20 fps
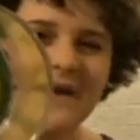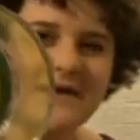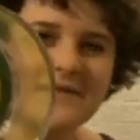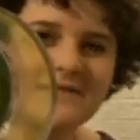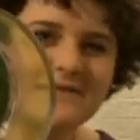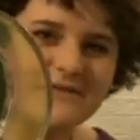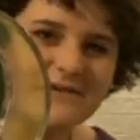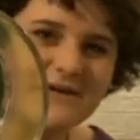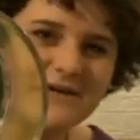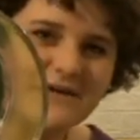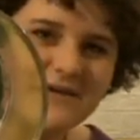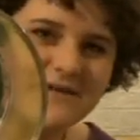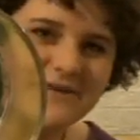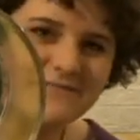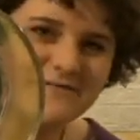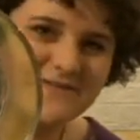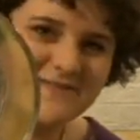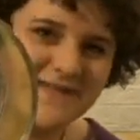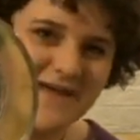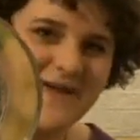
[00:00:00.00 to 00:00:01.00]
a third of
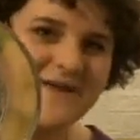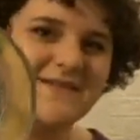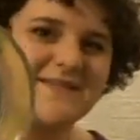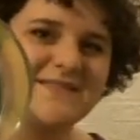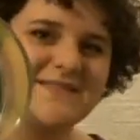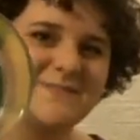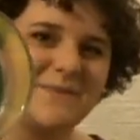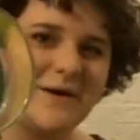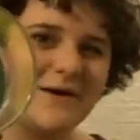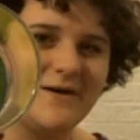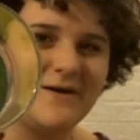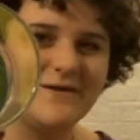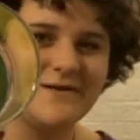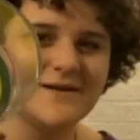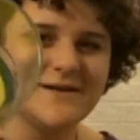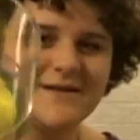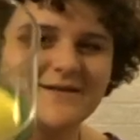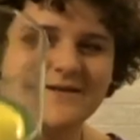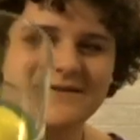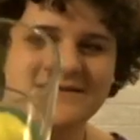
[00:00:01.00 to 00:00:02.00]
a tennis ball.
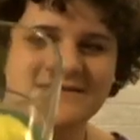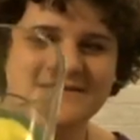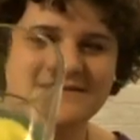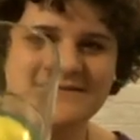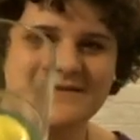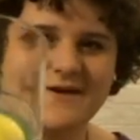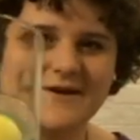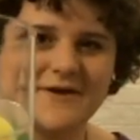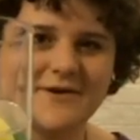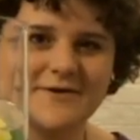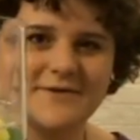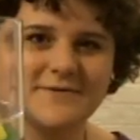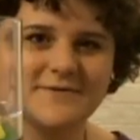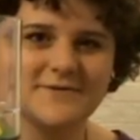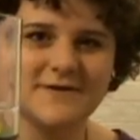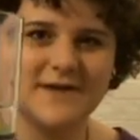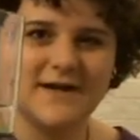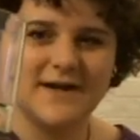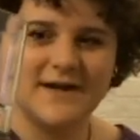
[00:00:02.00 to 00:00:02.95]
So